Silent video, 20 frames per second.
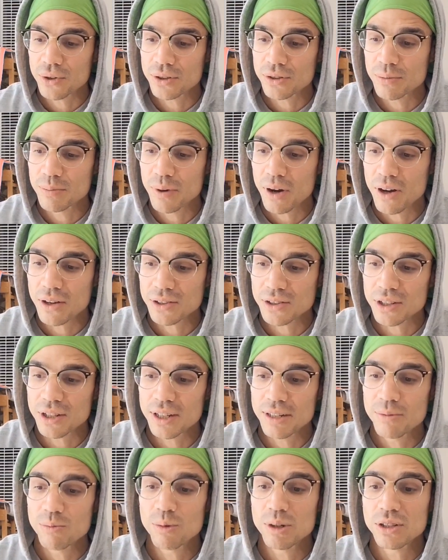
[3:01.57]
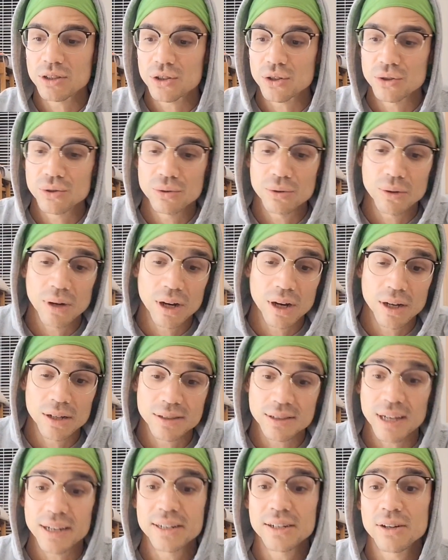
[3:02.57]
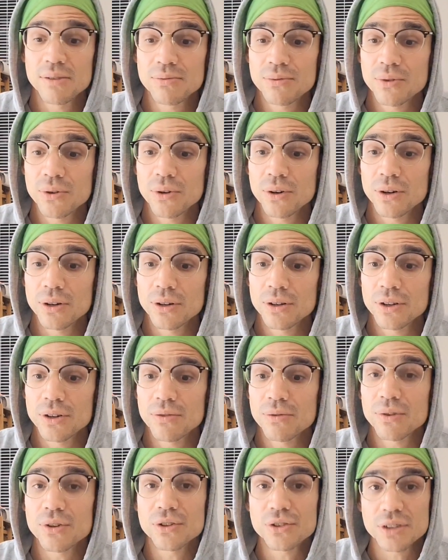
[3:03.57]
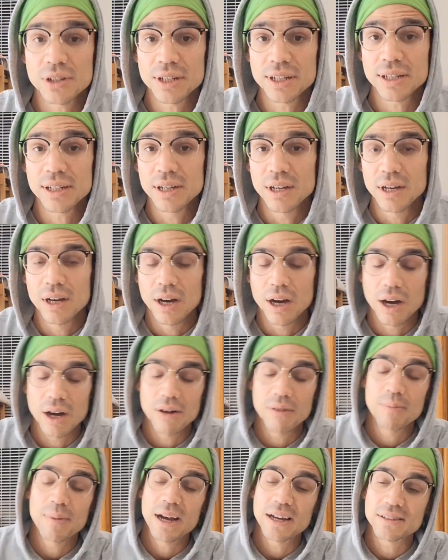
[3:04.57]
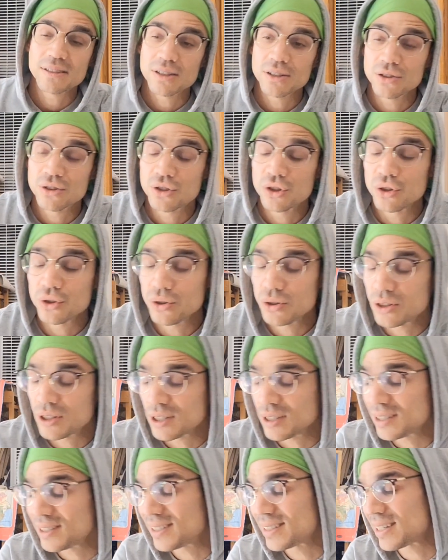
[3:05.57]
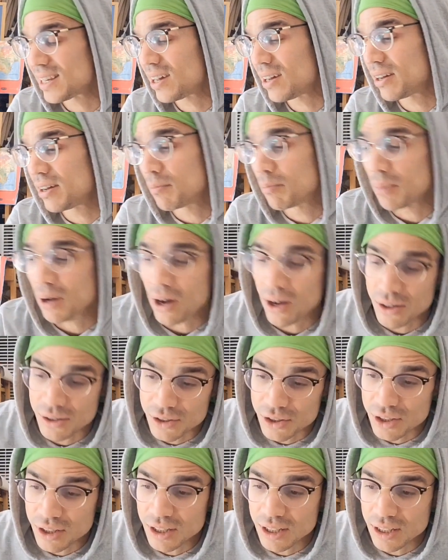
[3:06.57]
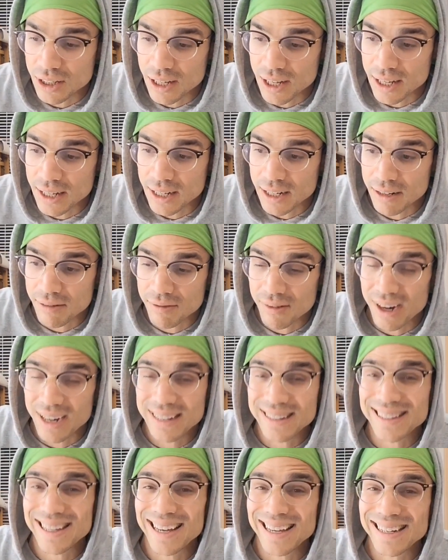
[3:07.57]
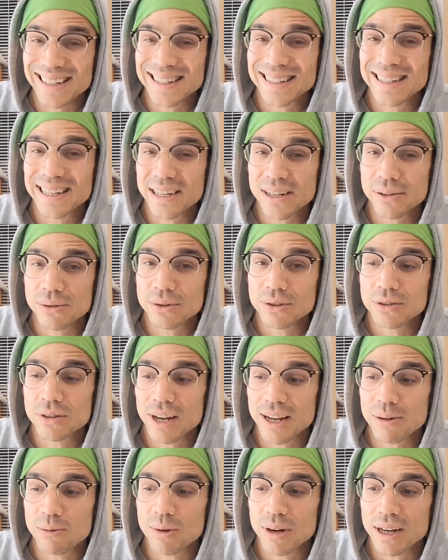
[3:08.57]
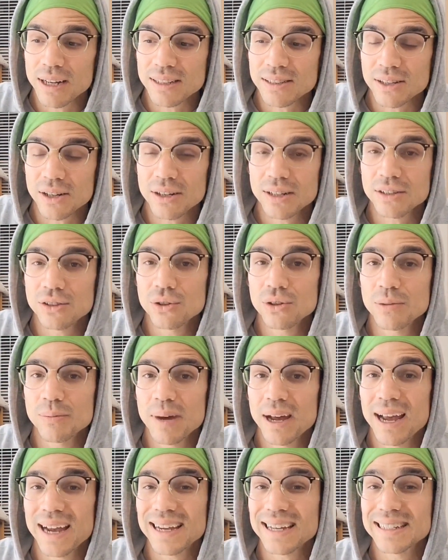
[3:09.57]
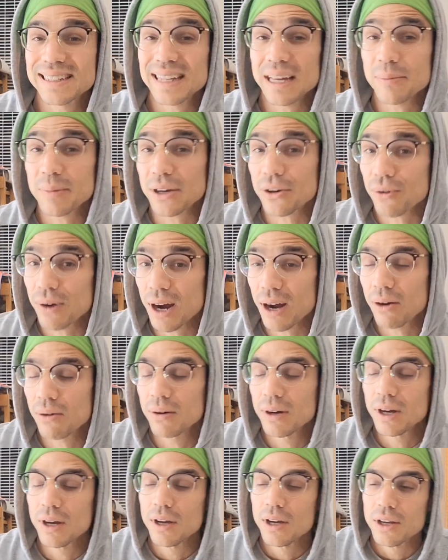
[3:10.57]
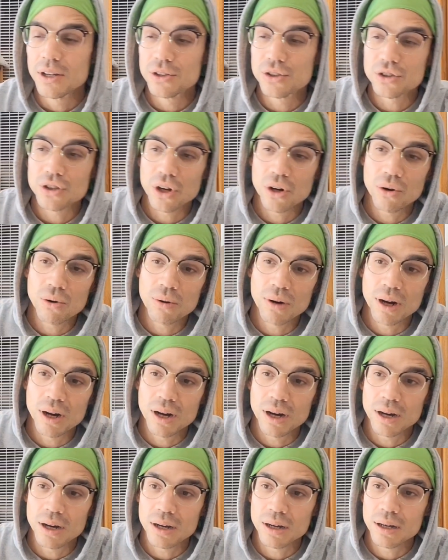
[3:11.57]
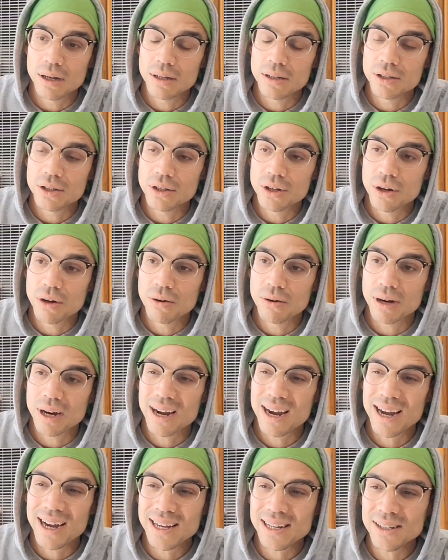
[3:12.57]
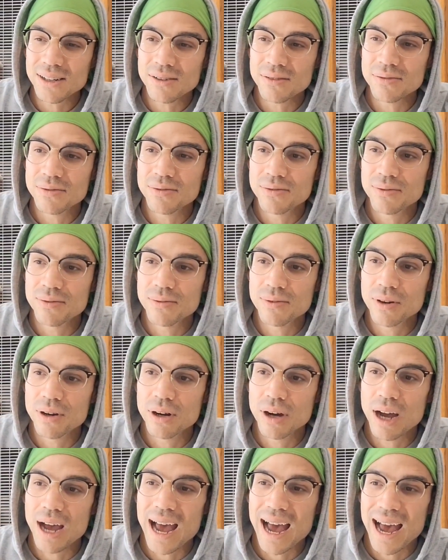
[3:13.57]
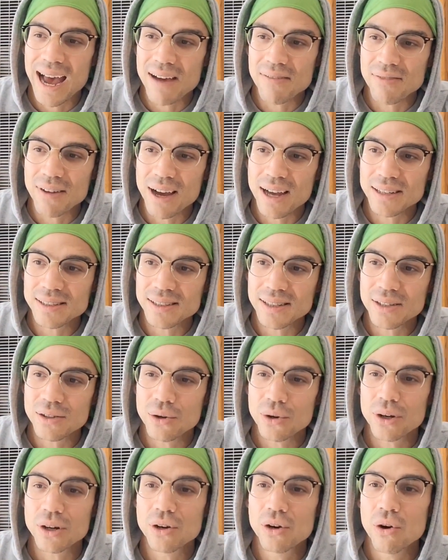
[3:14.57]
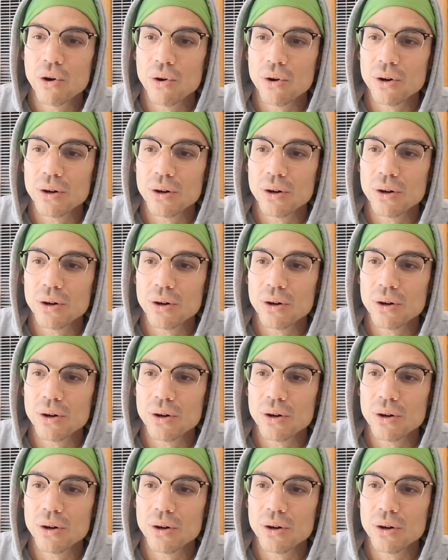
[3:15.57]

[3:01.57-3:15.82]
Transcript: forward to Boston, went to, signed up for University of Massachusetts, Boston, and then right then and there was like when I started doing my academic route. So, you know, kind of half-assing or